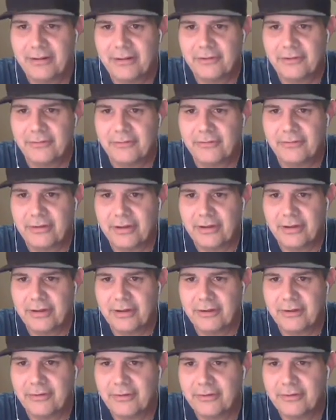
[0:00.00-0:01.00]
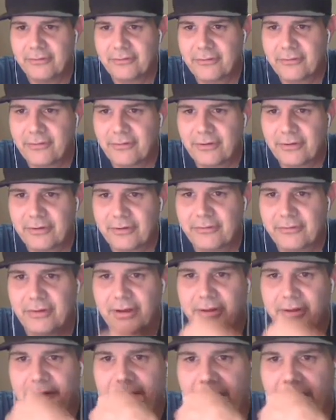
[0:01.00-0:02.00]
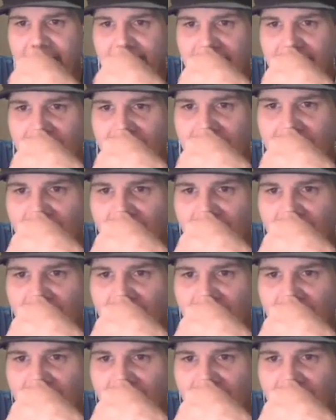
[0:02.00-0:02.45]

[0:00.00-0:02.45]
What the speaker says: Let's see. There's Chris right there.